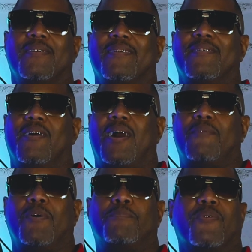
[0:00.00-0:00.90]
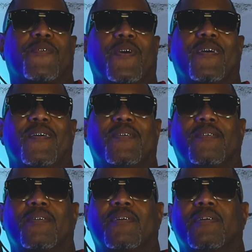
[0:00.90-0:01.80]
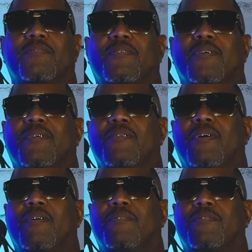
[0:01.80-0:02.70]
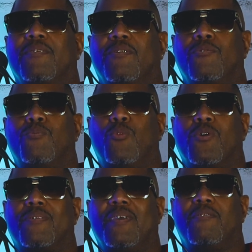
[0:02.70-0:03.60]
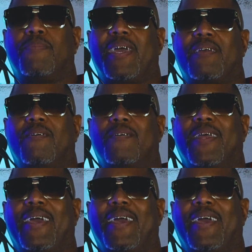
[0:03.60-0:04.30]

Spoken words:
I would prefer to do more things back on